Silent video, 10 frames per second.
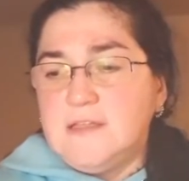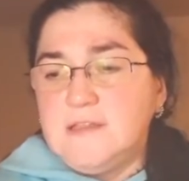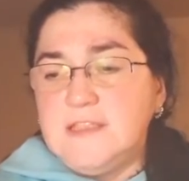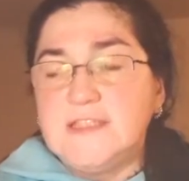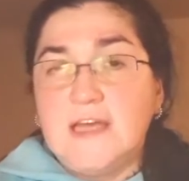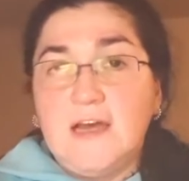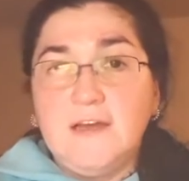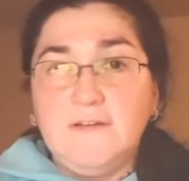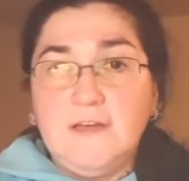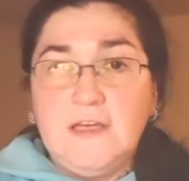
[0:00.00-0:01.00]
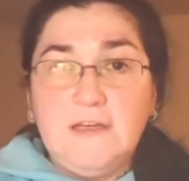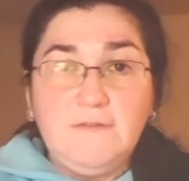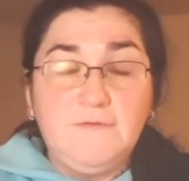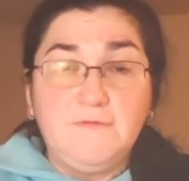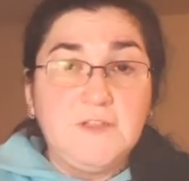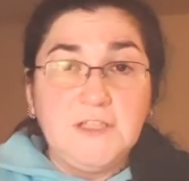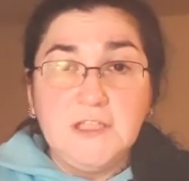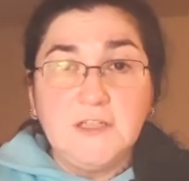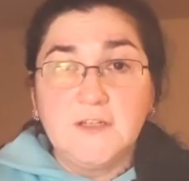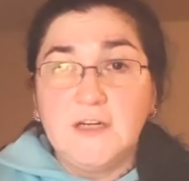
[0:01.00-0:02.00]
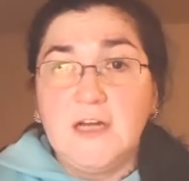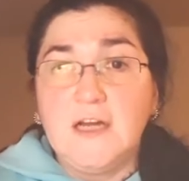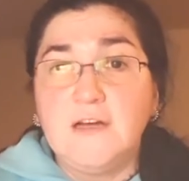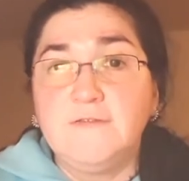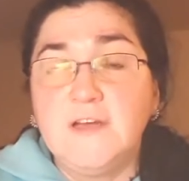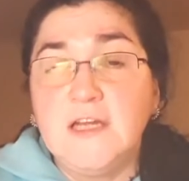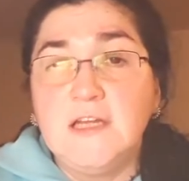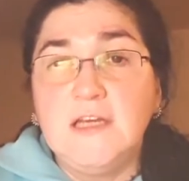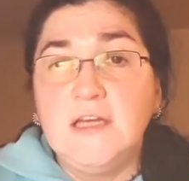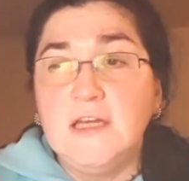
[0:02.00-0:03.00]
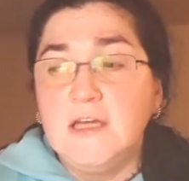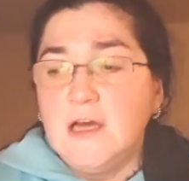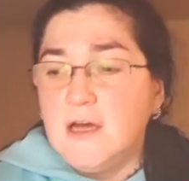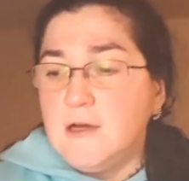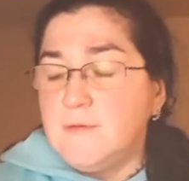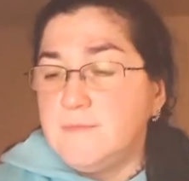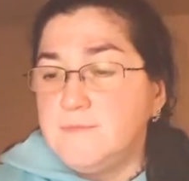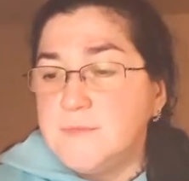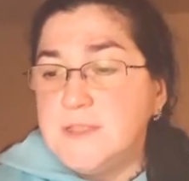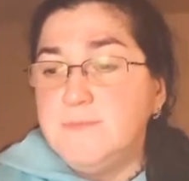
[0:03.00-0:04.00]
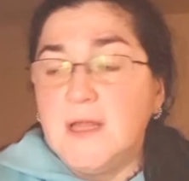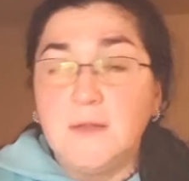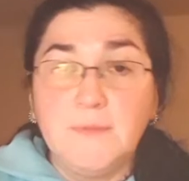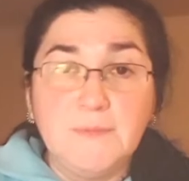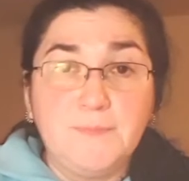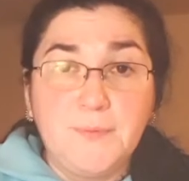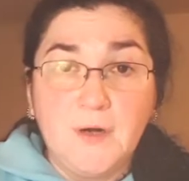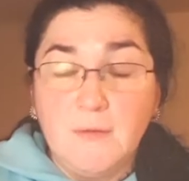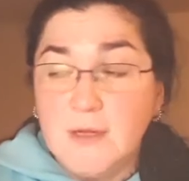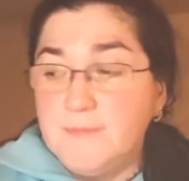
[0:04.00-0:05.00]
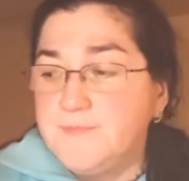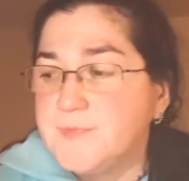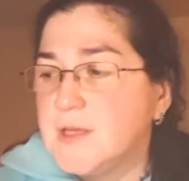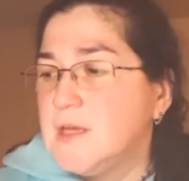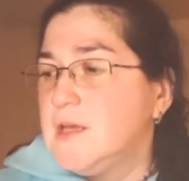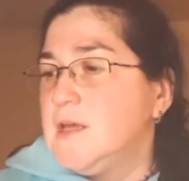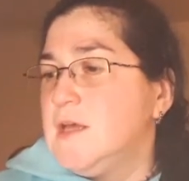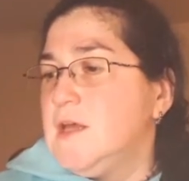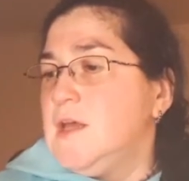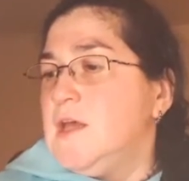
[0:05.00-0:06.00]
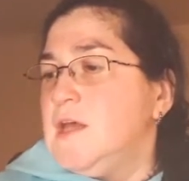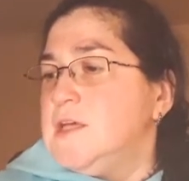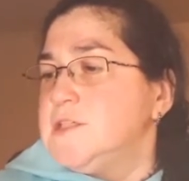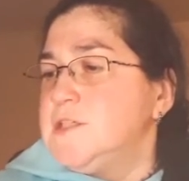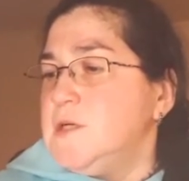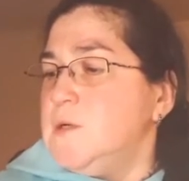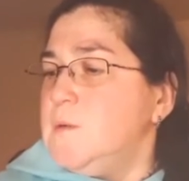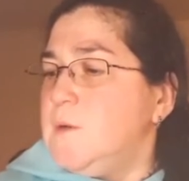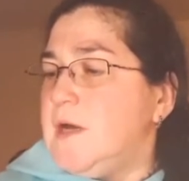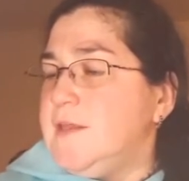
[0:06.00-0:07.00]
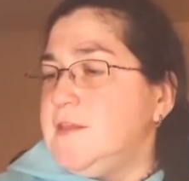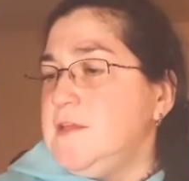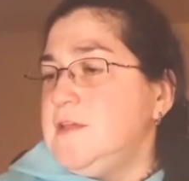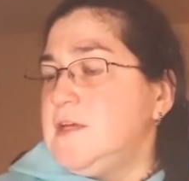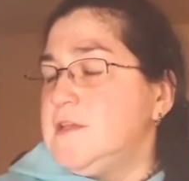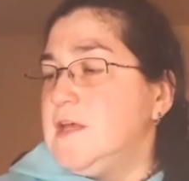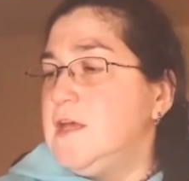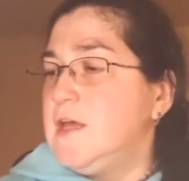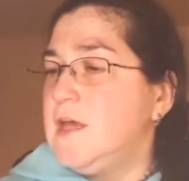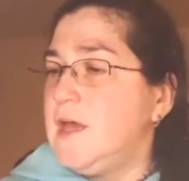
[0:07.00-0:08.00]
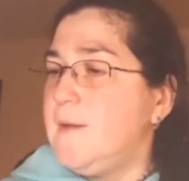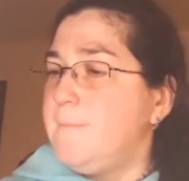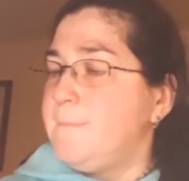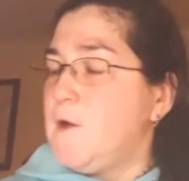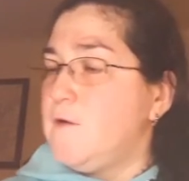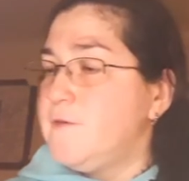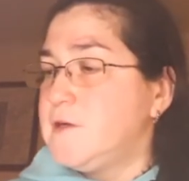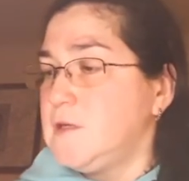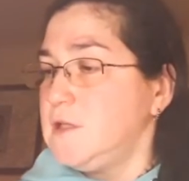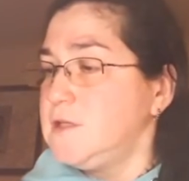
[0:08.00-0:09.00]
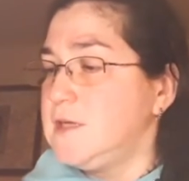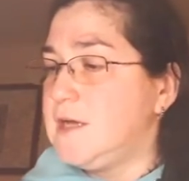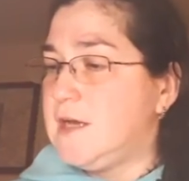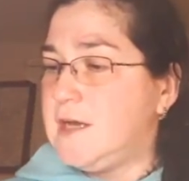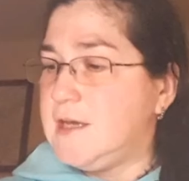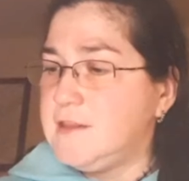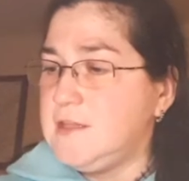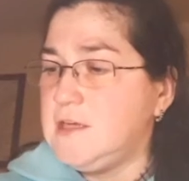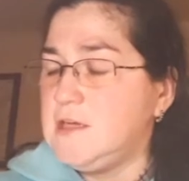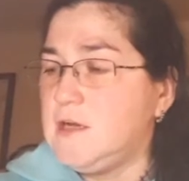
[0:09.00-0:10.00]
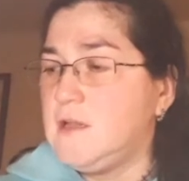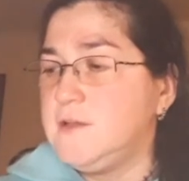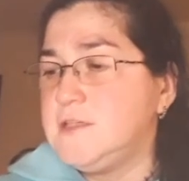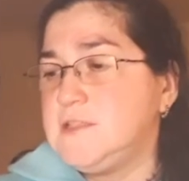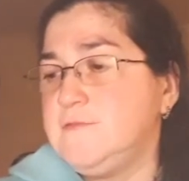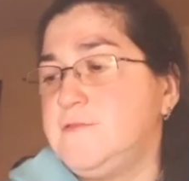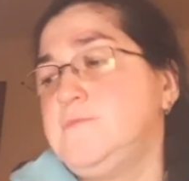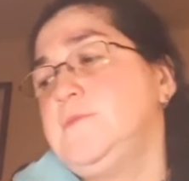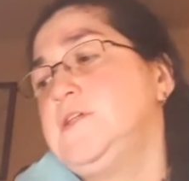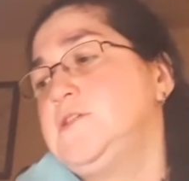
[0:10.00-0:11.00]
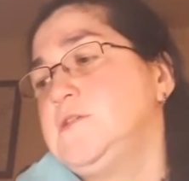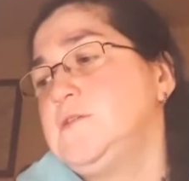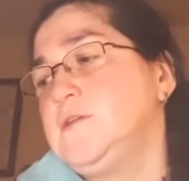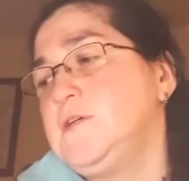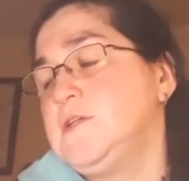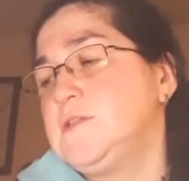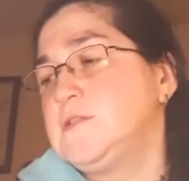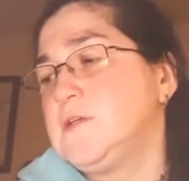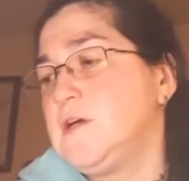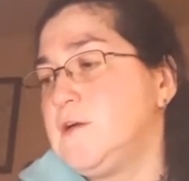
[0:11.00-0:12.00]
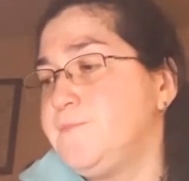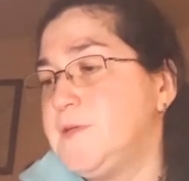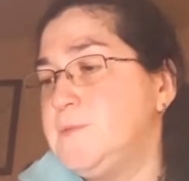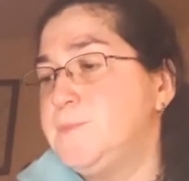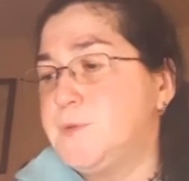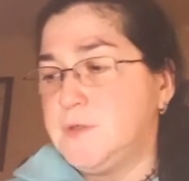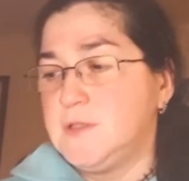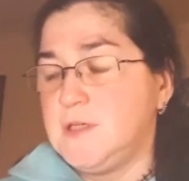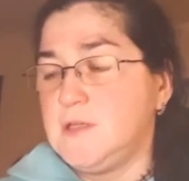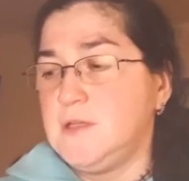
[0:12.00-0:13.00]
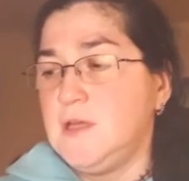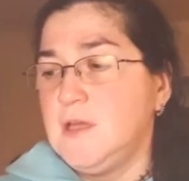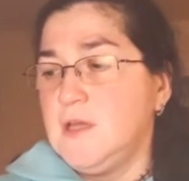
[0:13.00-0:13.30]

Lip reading: decide if the children have any development problem. So I think that overall, I think all this information it's important